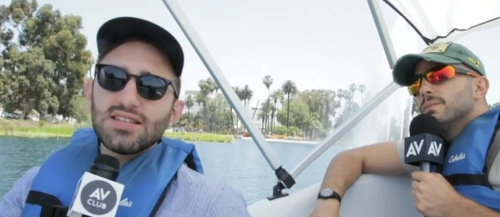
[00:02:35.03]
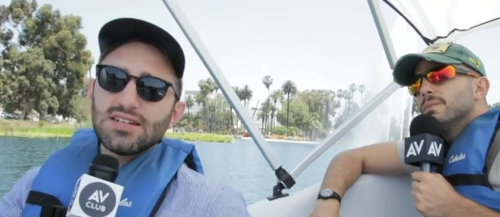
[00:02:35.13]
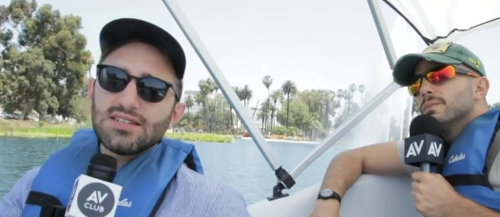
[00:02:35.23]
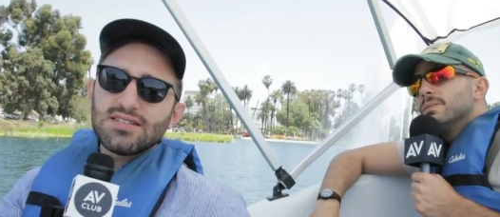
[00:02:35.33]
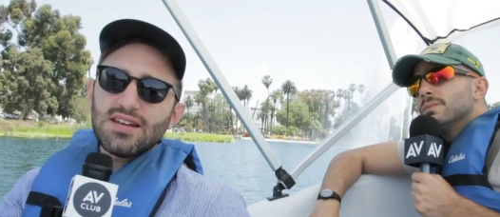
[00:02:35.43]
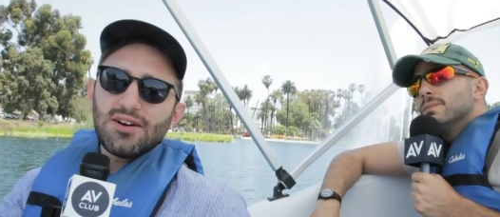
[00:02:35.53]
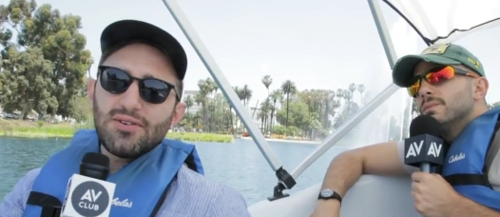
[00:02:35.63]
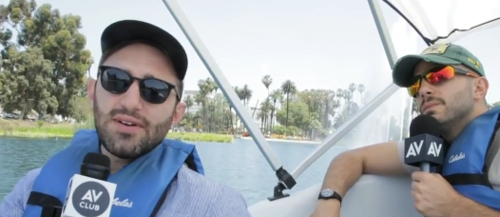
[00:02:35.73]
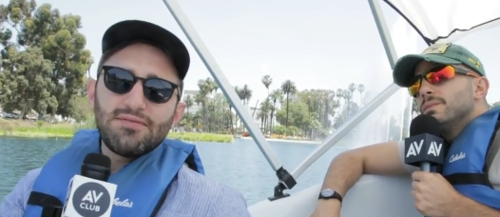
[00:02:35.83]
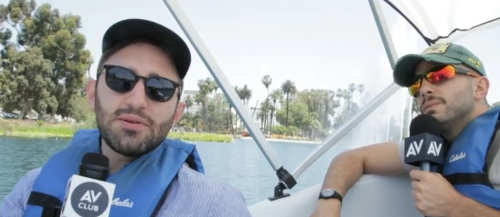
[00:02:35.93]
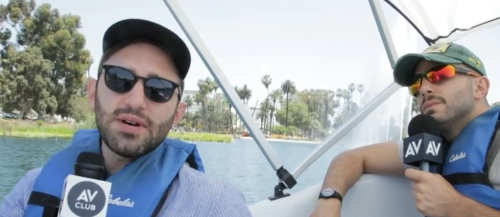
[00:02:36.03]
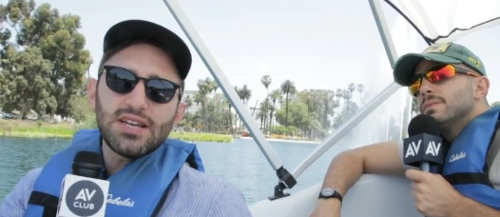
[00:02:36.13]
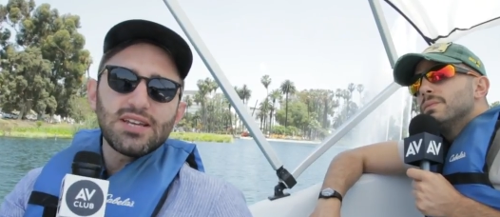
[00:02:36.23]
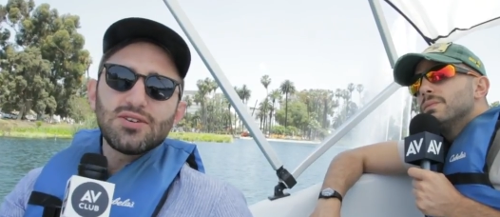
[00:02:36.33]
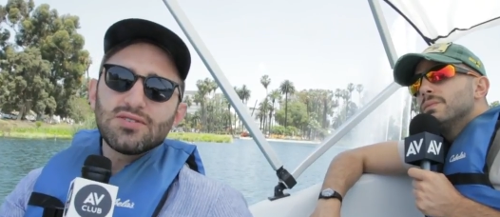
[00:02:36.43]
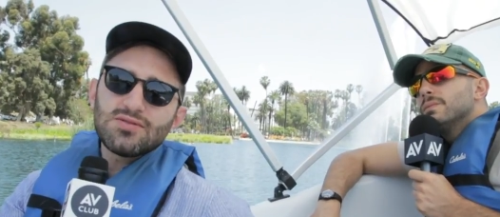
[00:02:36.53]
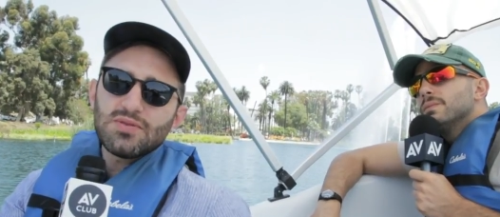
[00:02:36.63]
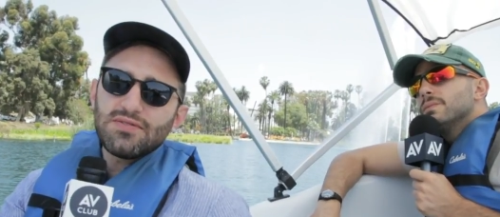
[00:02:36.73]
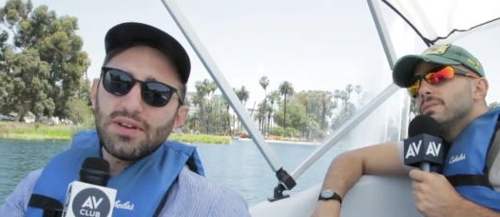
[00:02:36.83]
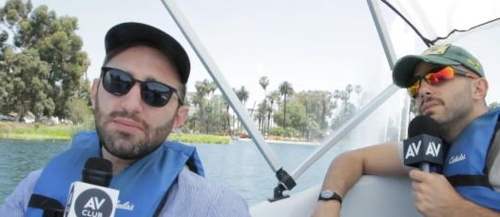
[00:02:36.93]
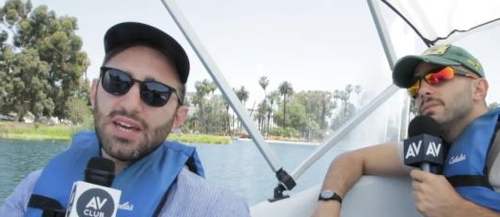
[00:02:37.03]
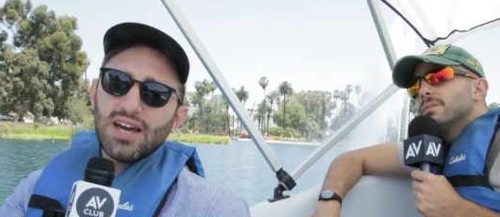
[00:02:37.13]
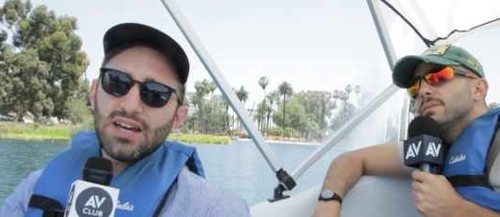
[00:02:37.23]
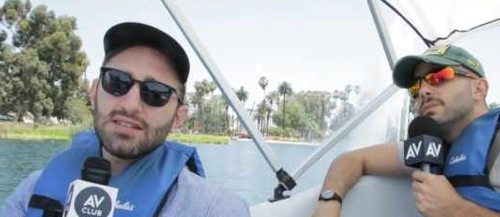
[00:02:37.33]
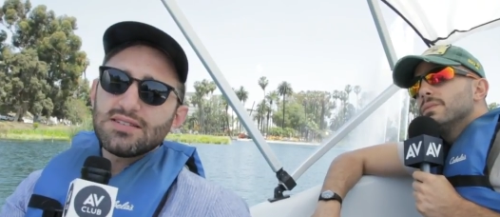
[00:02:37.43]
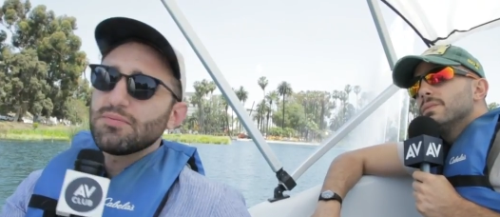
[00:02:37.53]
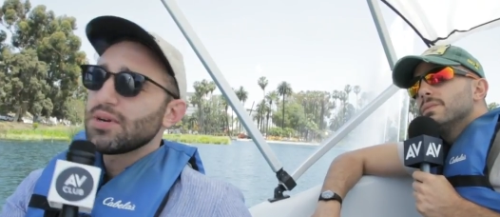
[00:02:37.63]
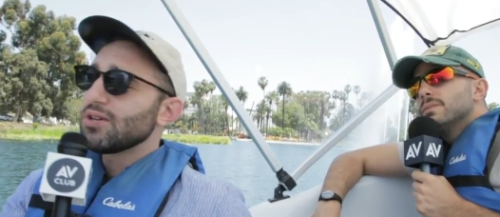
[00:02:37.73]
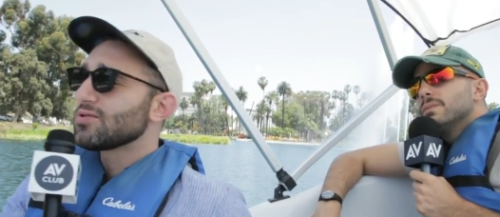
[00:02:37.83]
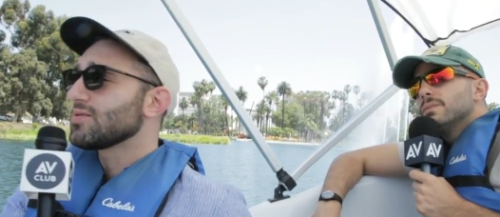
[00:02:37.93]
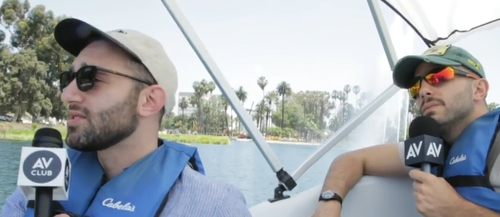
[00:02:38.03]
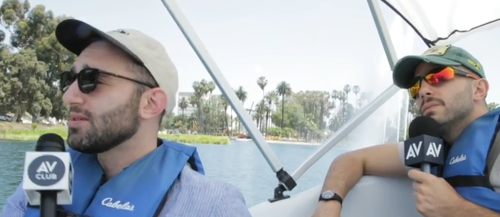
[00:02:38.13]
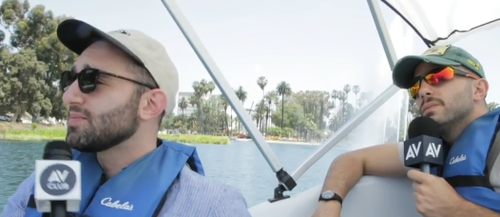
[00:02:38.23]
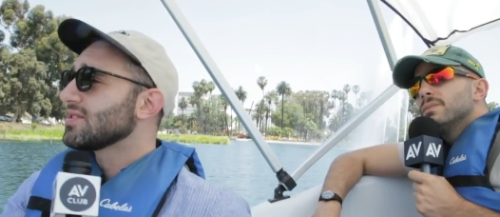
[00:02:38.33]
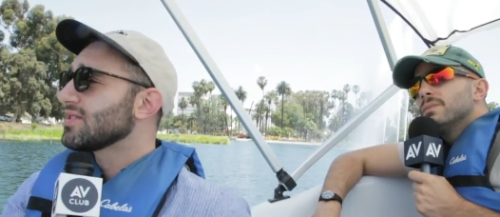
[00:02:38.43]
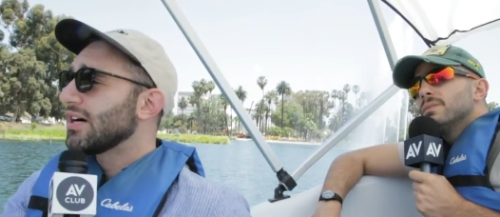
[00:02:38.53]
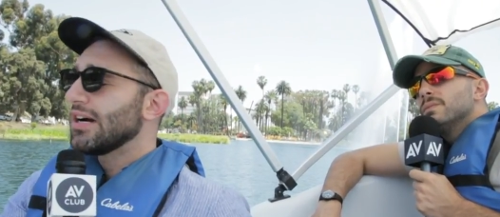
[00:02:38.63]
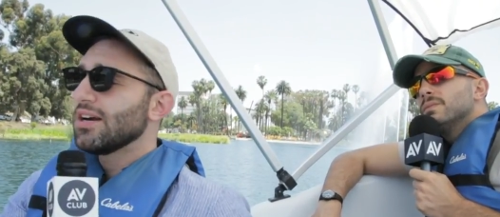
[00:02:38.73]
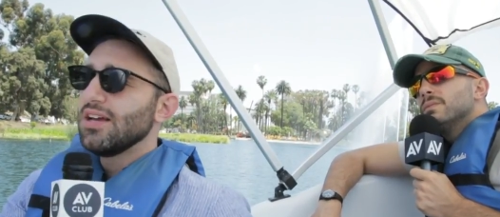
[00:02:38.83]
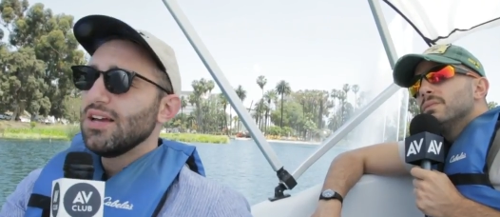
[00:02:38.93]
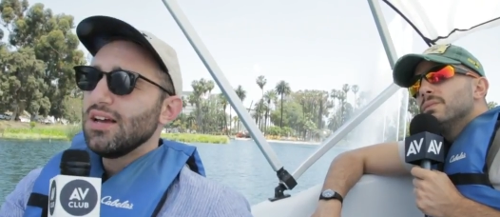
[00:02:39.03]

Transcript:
Speaker 1: that it's now everybody knows what Family Guy is, everybody knows what Simpsons are,